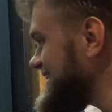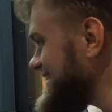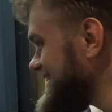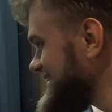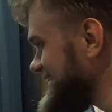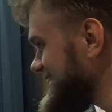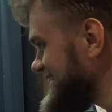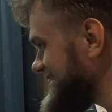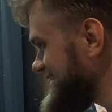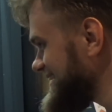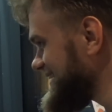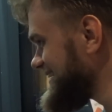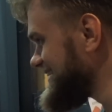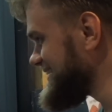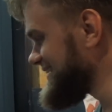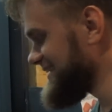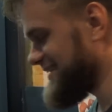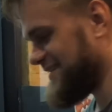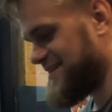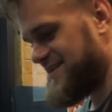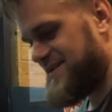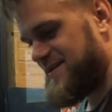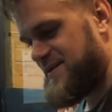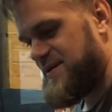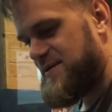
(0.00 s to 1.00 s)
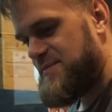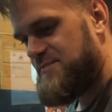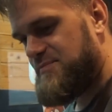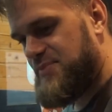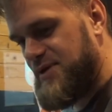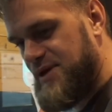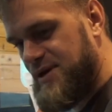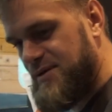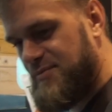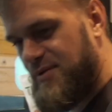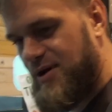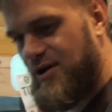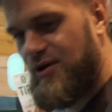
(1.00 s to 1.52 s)
Peanut butter milkshake.
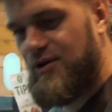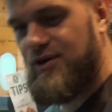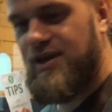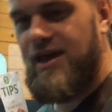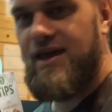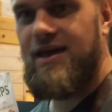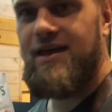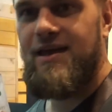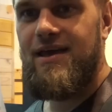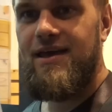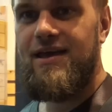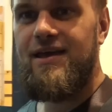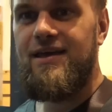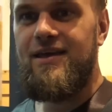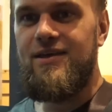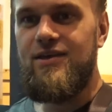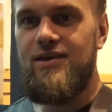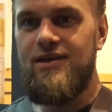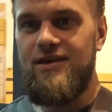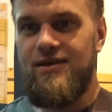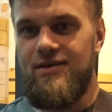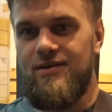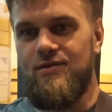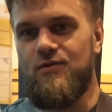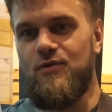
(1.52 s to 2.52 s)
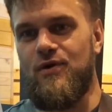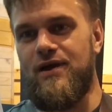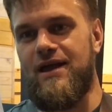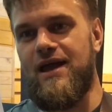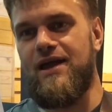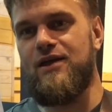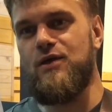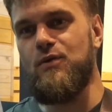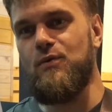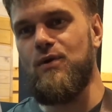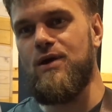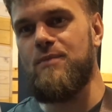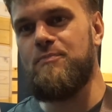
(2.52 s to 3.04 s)
Peanut butter, okay.
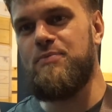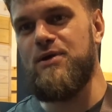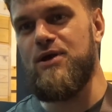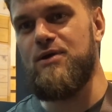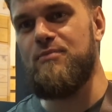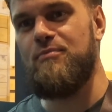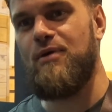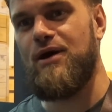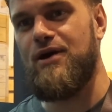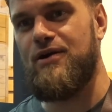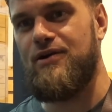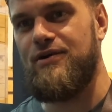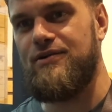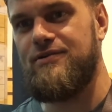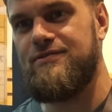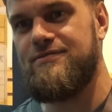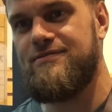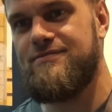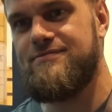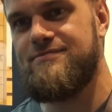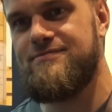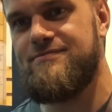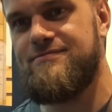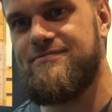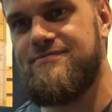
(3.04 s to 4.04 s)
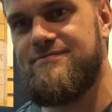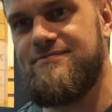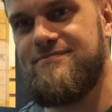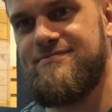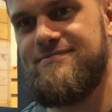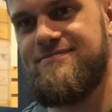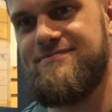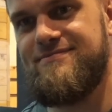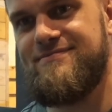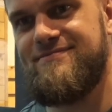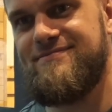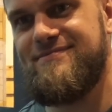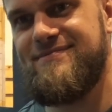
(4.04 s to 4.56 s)
Rayhan, you want a peanut butter?
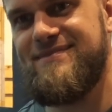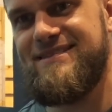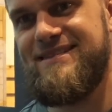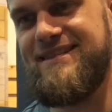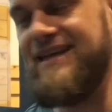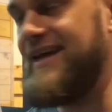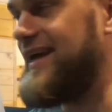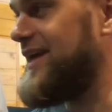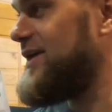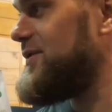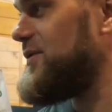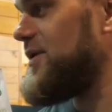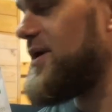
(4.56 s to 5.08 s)
Yeah, he